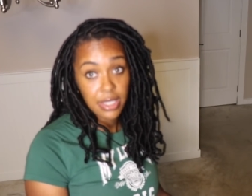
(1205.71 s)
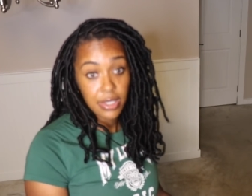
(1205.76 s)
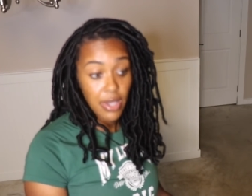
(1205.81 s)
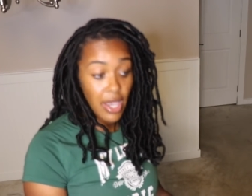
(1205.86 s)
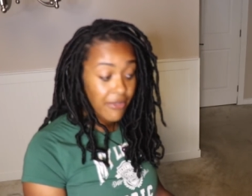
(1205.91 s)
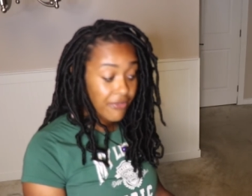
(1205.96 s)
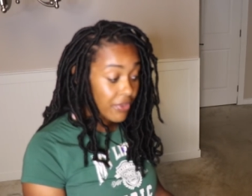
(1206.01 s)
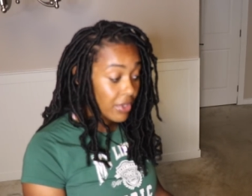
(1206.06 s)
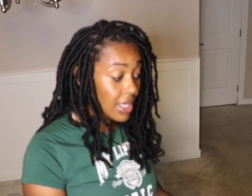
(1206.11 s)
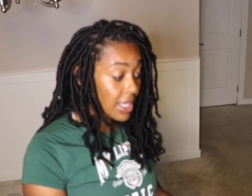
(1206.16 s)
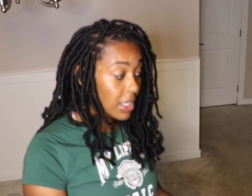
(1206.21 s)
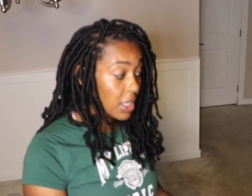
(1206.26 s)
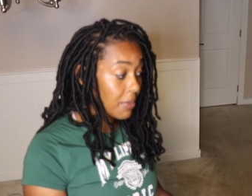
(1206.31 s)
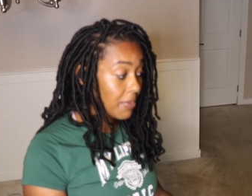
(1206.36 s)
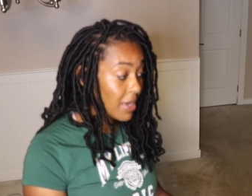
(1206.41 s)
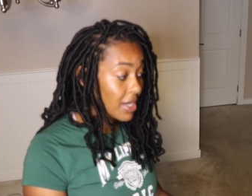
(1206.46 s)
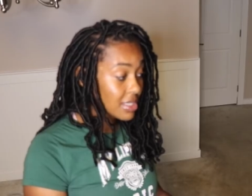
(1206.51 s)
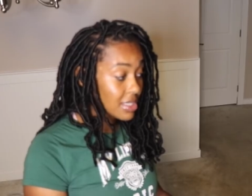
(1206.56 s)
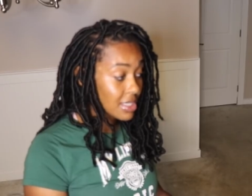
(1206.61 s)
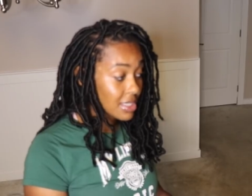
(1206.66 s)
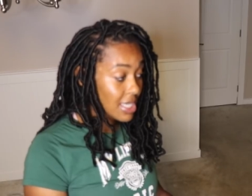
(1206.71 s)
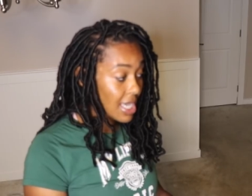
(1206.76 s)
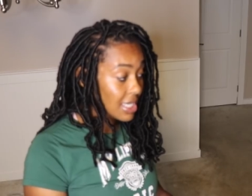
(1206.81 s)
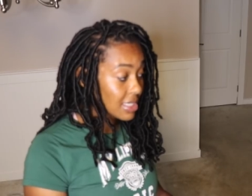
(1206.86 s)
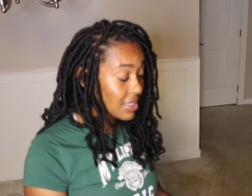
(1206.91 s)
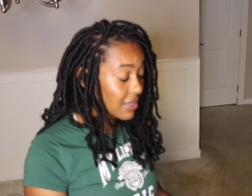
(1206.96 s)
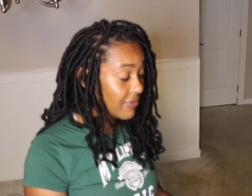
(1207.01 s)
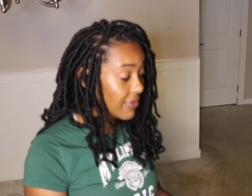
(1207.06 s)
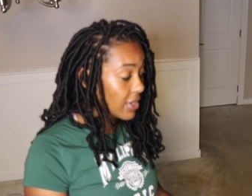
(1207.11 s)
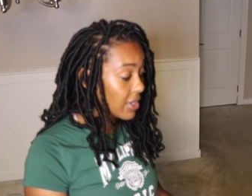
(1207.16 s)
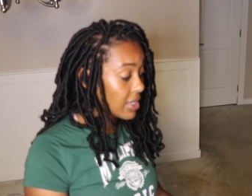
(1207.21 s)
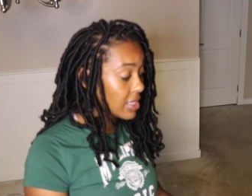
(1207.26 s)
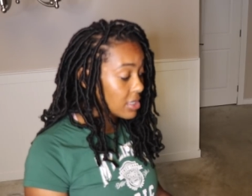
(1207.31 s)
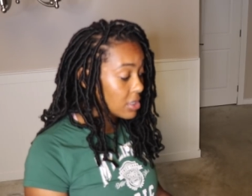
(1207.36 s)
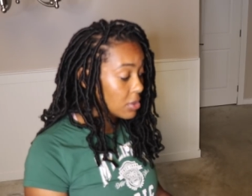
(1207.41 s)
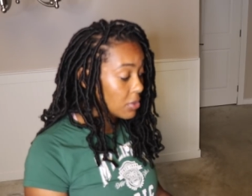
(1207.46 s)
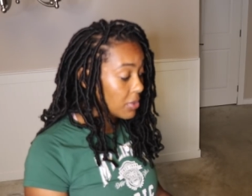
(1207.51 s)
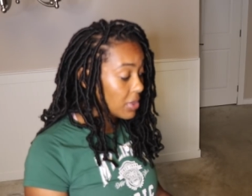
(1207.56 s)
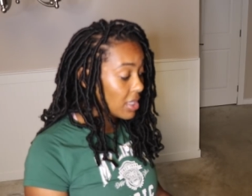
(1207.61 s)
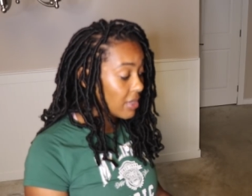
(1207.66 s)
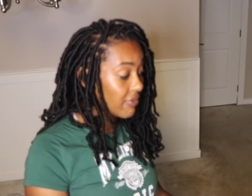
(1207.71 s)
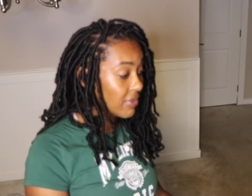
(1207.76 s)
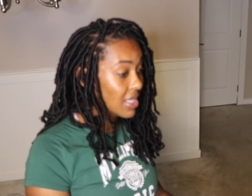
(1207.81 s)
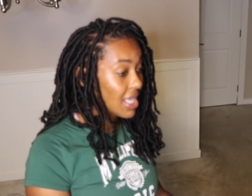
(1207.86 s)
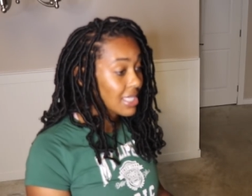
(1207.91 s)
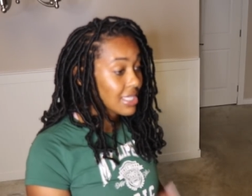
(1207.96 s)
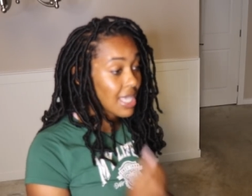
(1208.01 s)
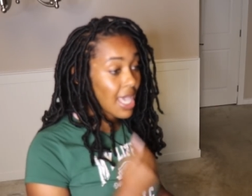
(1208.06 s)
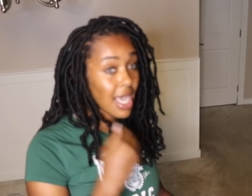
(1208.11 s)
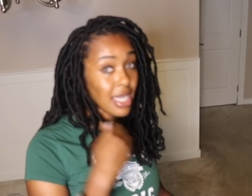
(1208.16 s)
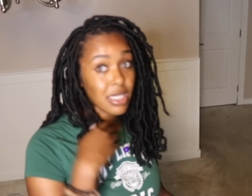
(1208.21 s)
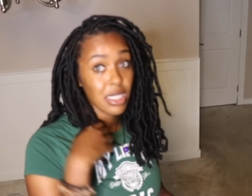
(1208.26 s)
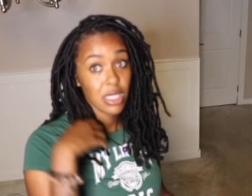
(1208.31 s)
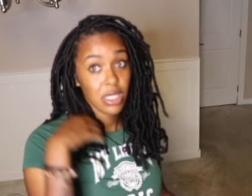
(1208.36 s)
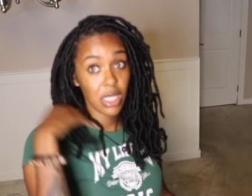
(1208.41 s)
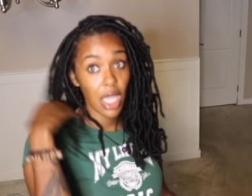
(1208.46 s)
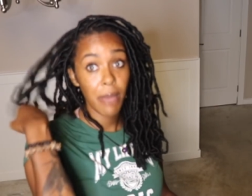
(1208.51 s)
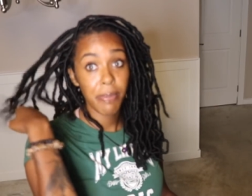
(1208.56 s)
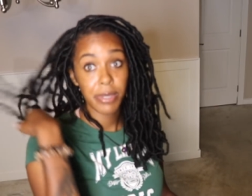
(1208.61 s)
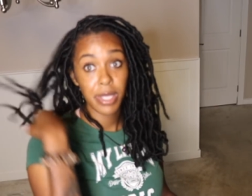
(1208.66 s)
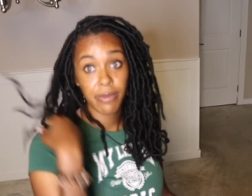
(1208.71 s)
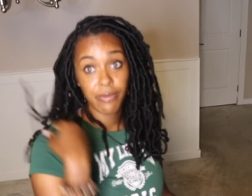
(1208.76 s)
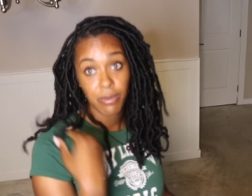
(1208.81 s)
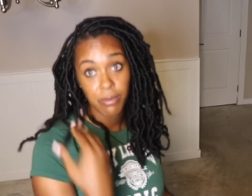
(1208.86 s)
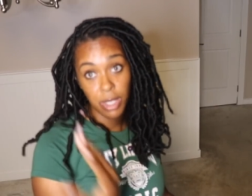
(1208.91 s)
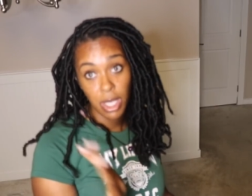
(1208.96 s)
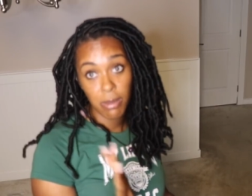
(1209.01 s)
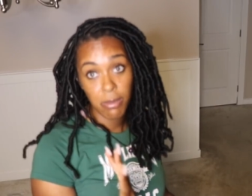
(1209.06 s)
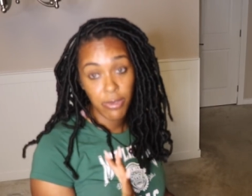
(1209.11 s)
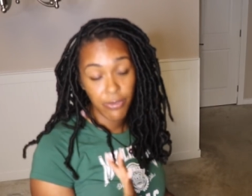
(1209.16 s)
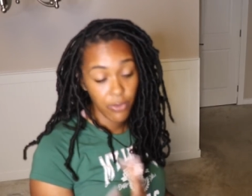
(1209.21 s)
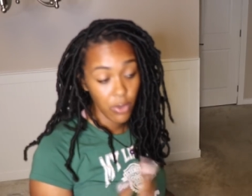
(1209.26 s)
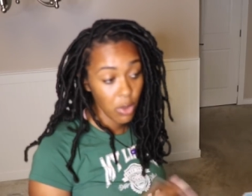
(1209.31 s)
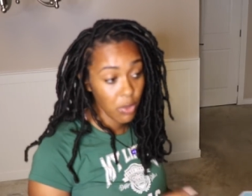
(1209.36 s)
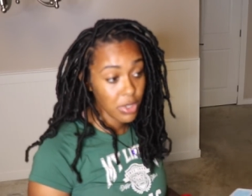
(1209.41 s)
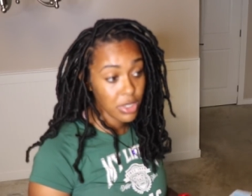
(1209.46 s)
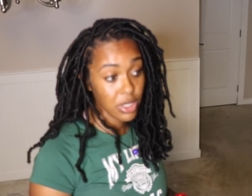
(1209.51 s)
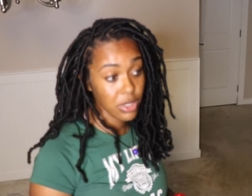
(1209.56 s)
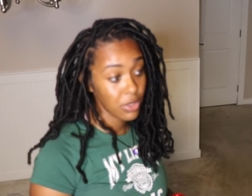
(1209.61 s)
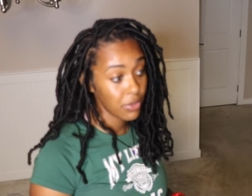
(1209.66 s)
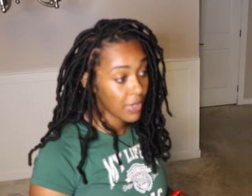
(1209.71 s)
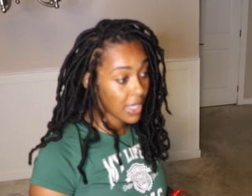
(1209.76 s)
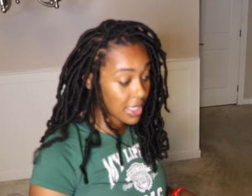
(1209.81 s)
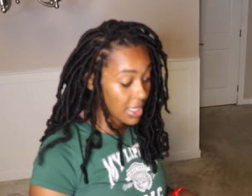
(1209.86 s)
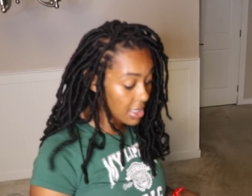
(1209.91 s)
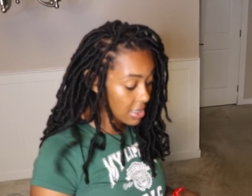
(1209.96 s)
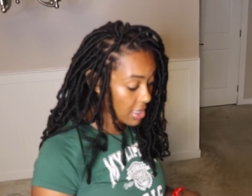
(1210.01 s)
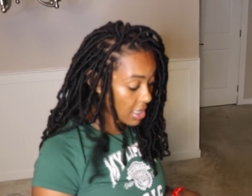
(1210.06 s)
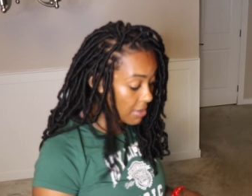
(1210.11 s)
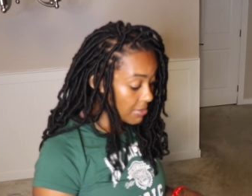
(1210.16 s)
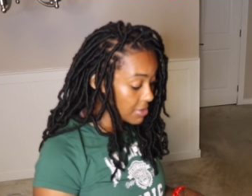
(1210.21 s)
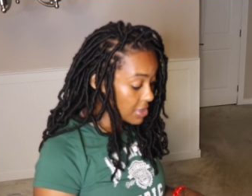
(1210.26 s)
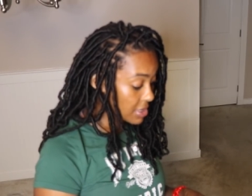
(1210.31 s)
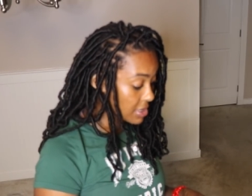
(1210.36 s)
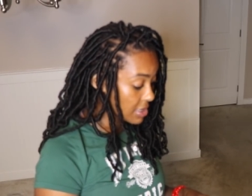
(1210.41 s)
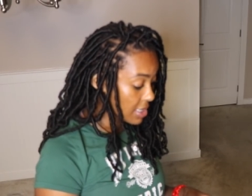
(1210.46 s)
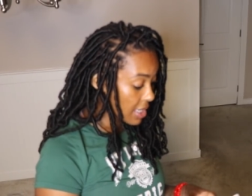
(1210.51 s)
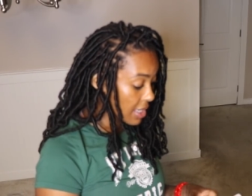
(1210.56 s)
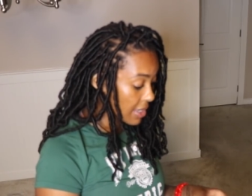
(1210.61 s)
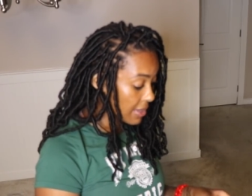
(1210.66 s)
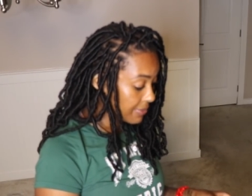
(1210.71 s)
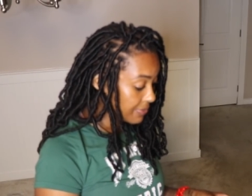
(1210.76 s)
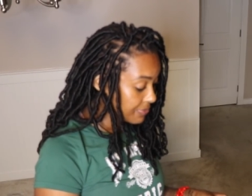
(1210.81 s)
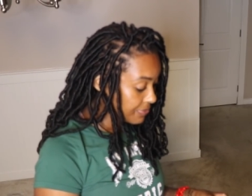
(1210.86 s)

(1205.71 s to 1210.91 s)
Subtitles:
So I feel like your person is actually very intuitive, and that's actually stopping them from coming forward to do anything. I'm just saying.